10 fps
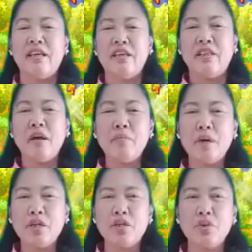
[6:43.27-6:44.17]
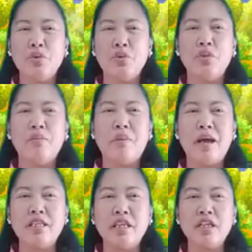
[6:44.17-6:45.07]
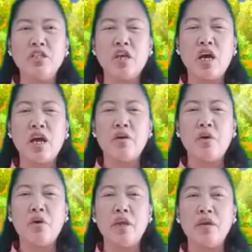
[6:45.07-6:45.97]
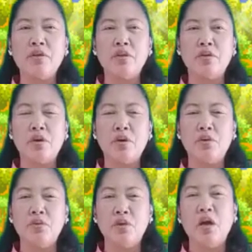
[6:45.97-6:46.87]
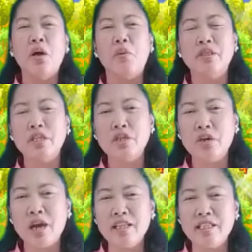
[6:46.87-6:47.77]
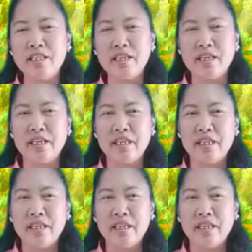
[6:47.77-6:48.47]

Number 2, the bicycle tire rolling on the road. What is your answer?